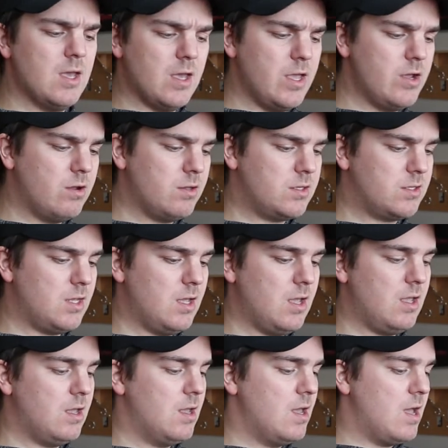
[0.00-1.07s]
He couldn't
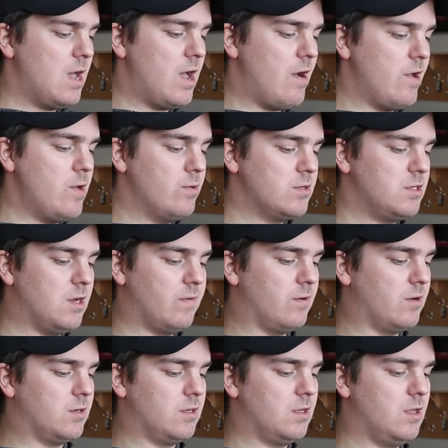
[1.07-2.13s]
say how he was
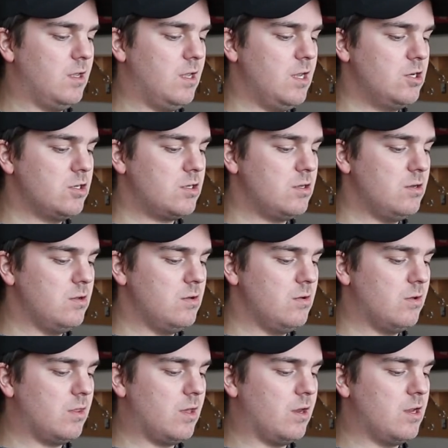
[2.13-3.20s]
different. He just knew
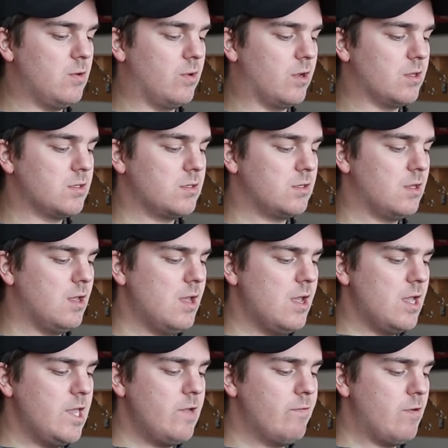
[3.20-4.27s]
that he was.
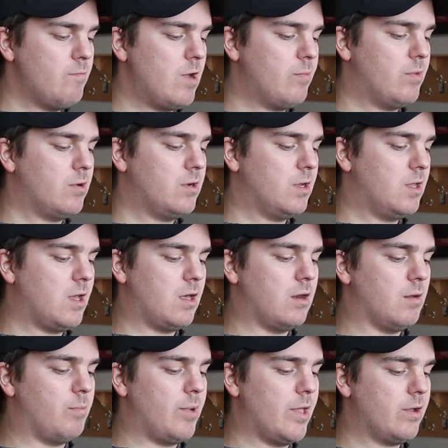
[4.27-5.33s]
He remembered
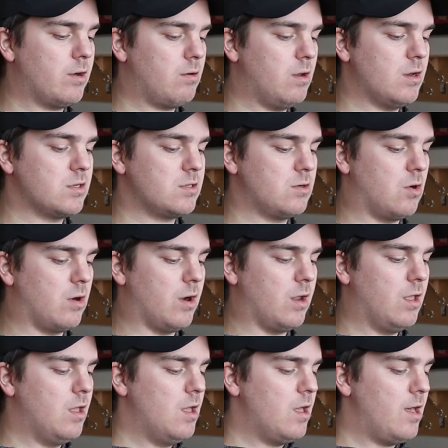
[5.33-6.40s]
again Pellegrina's story
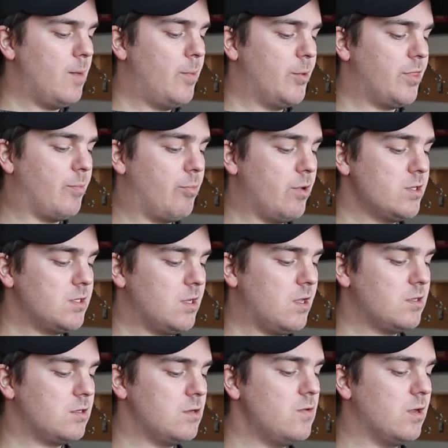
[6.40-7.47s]
about the
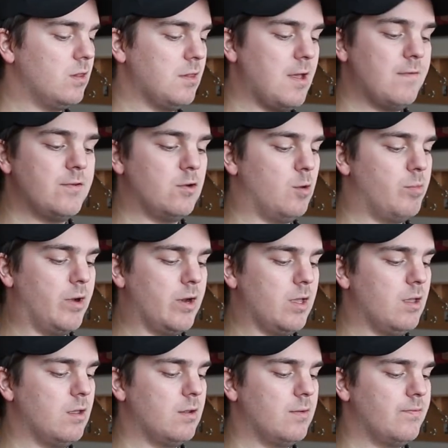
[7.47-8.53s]
princess who had loved
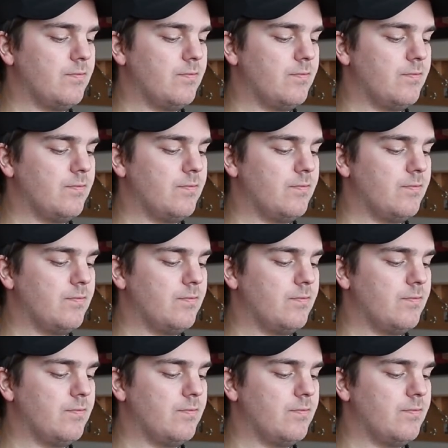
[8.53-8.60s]
nobody.